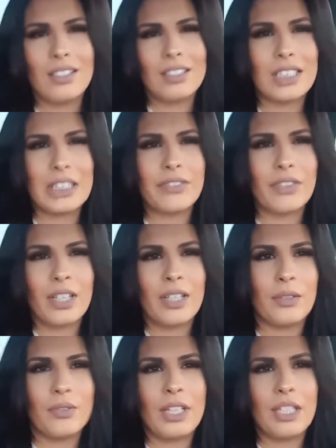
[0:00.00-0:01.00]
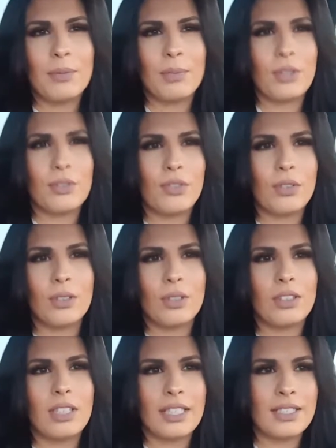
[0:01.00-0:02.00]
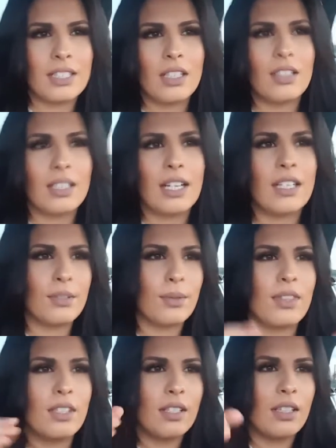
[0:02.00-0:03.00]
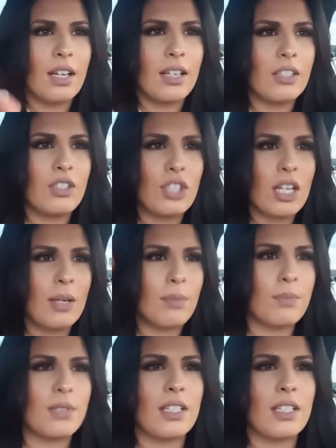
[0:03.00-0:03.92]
It's very beautiful, like xenon lights with the line shaped,